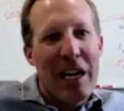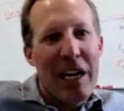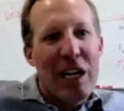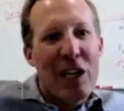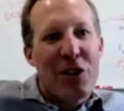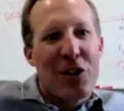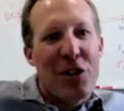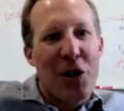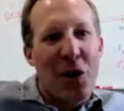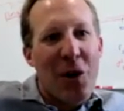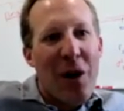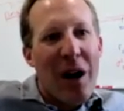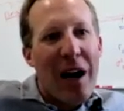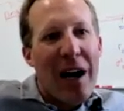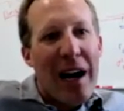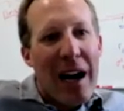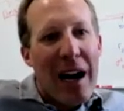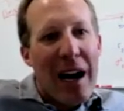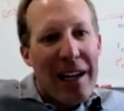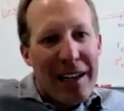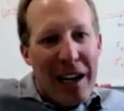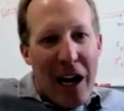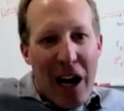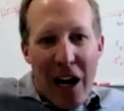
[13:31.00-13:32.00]
So
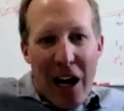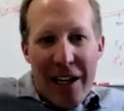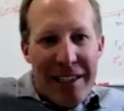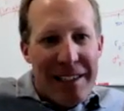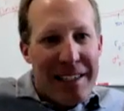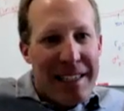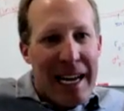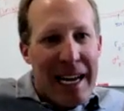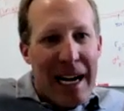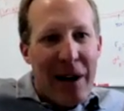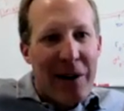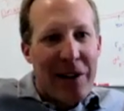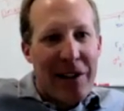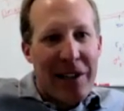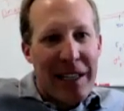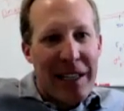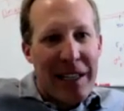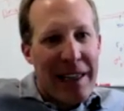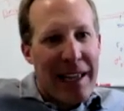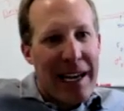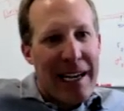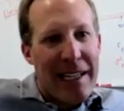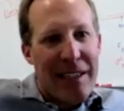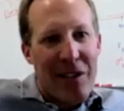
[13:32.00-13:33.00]
undoubtedly
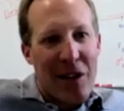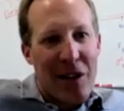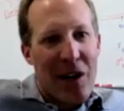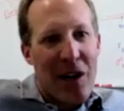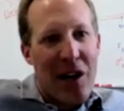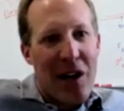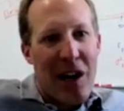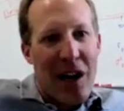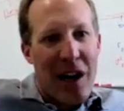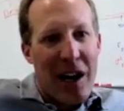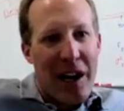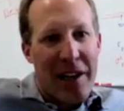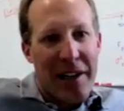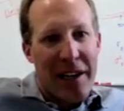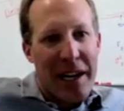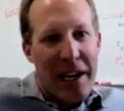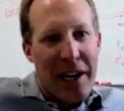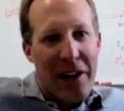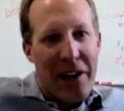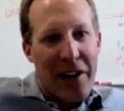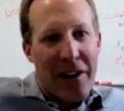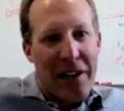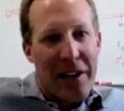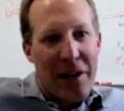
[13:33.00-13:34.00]
that's a hot
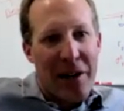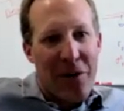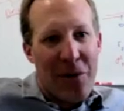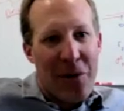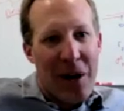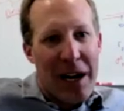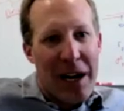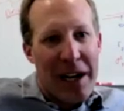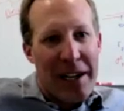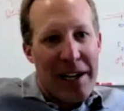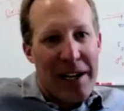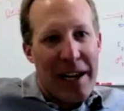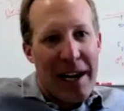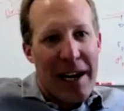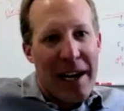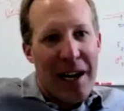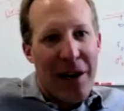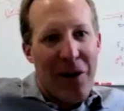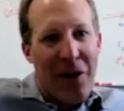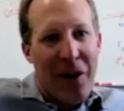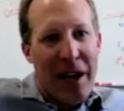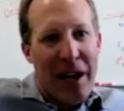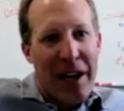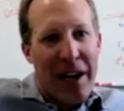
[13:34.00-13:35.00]
area right
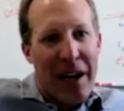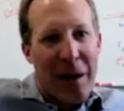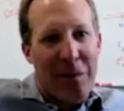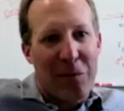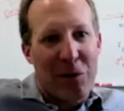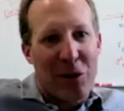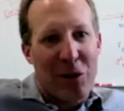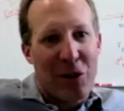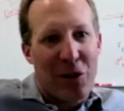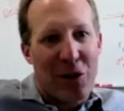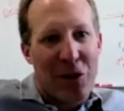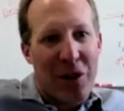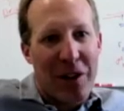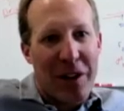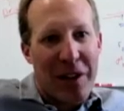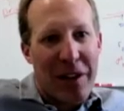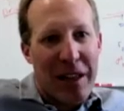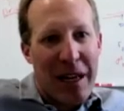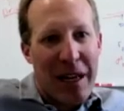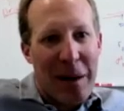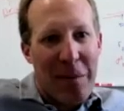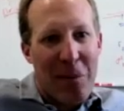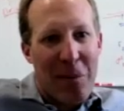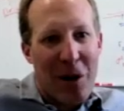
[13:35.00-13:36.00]
now, and I'm sure
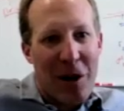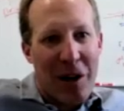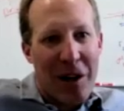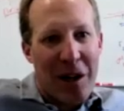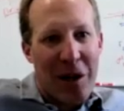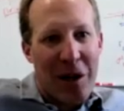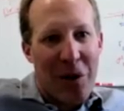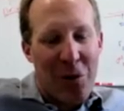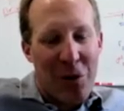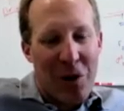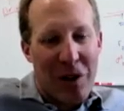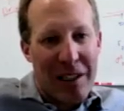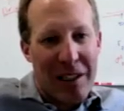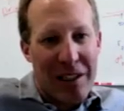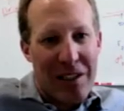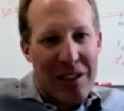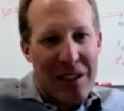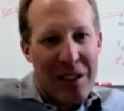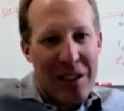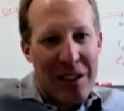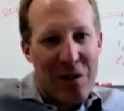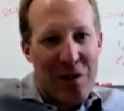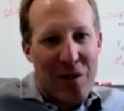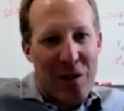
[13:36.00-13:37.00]
that market will
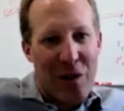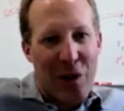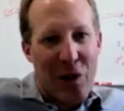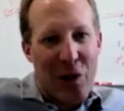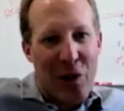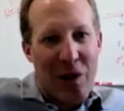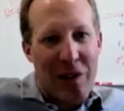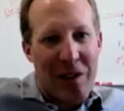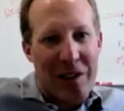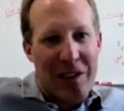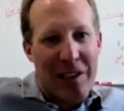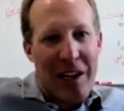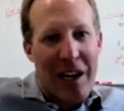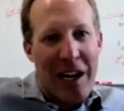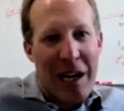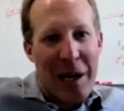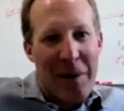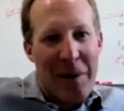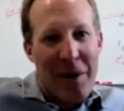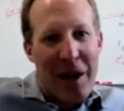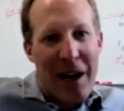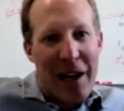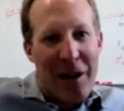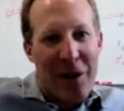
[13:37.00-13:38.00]
exist for a long
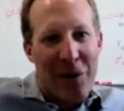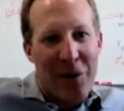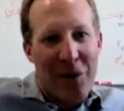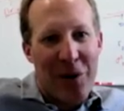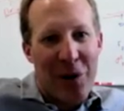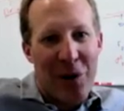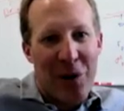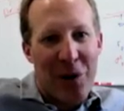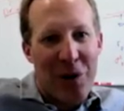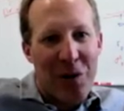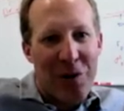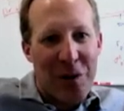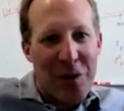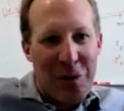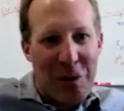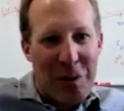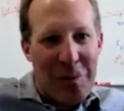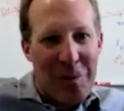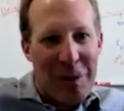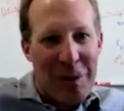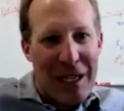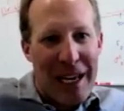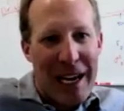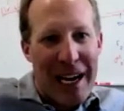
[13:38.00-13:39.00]
time. I don't know if it will
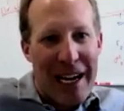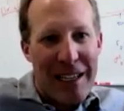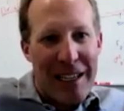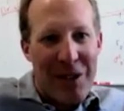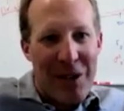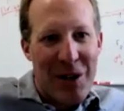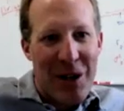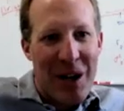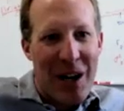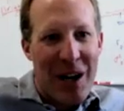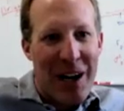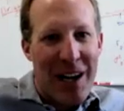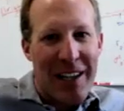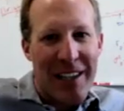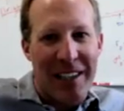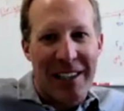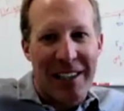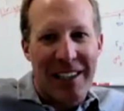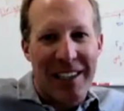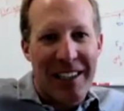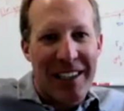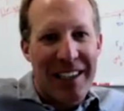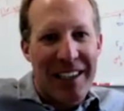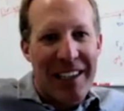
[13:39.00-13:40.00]
be as hot
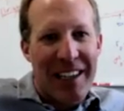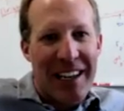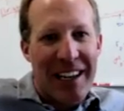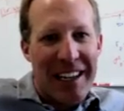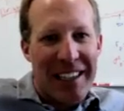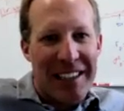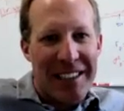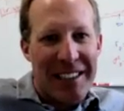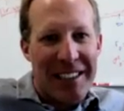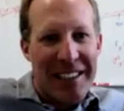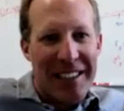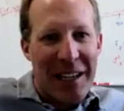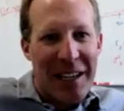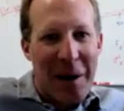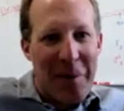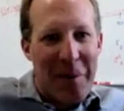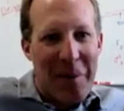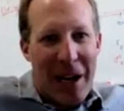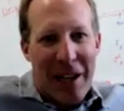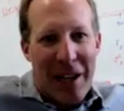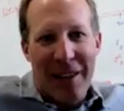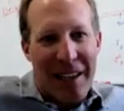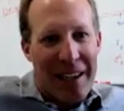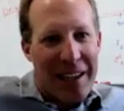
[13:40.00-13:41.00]
as it. I
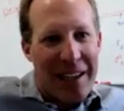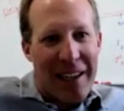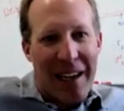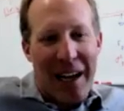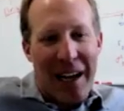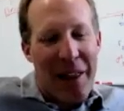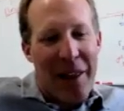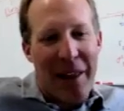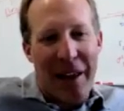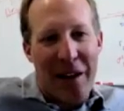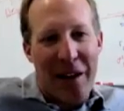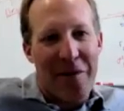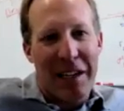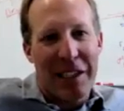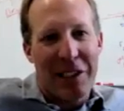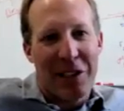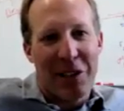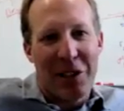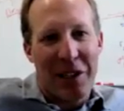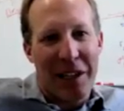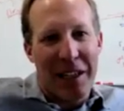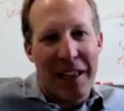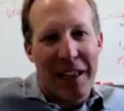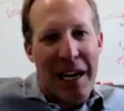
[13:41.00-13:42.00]
mean, I think
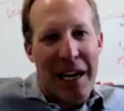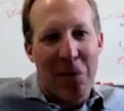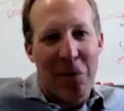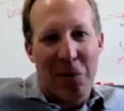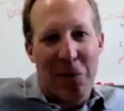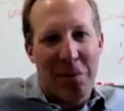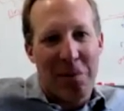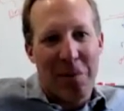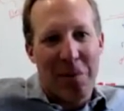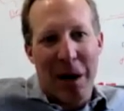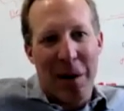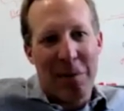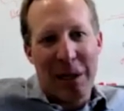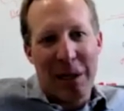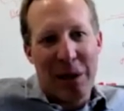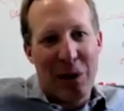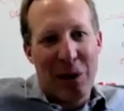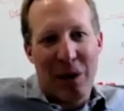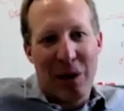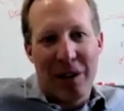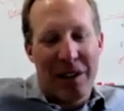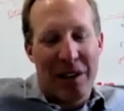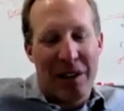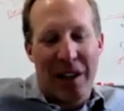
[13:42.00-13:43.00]
eventually that will probably
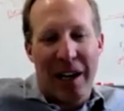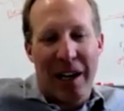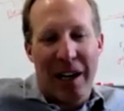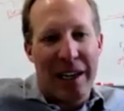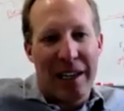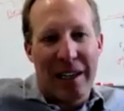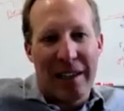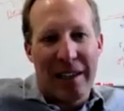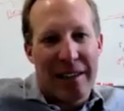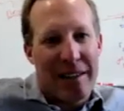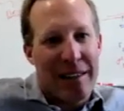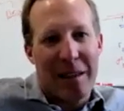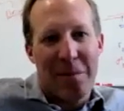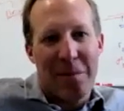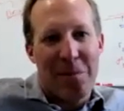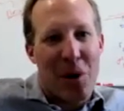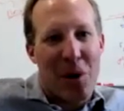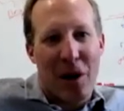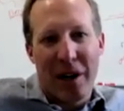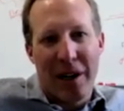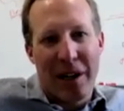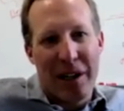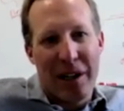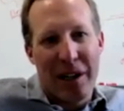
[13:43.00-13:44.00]
look like the
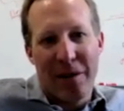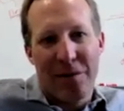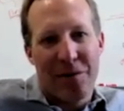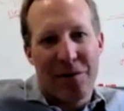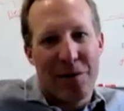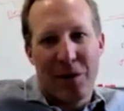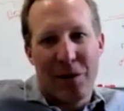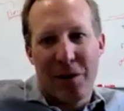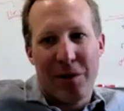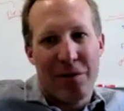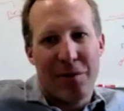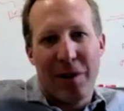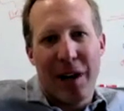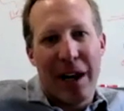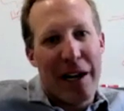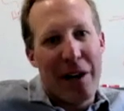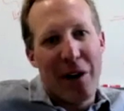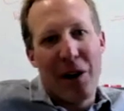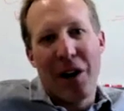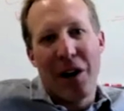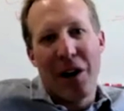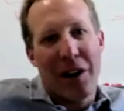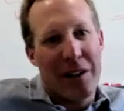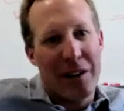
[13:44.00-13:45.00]
market for
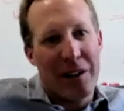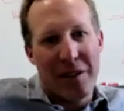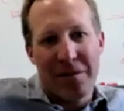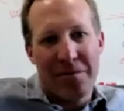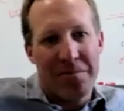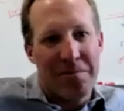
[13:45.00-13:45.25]
fine art.